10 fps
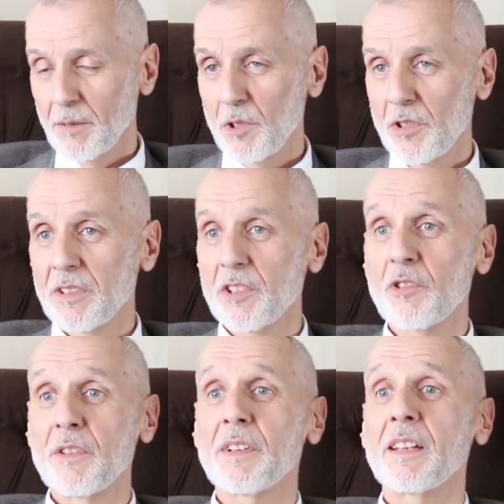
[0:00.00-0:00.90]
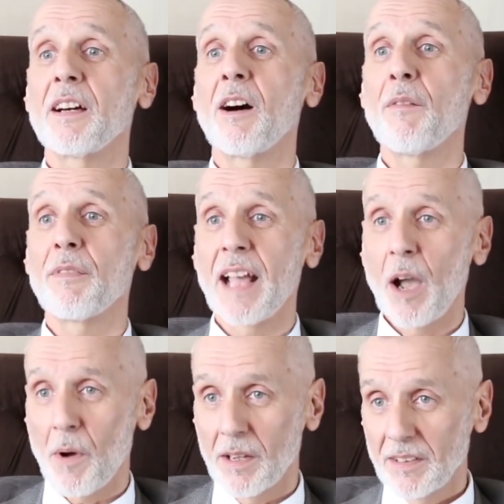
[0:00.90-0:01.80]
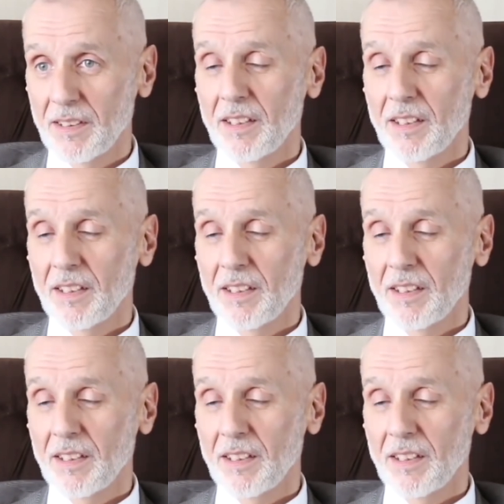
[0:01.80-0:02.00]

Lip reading: We stood in the street for another half an hour,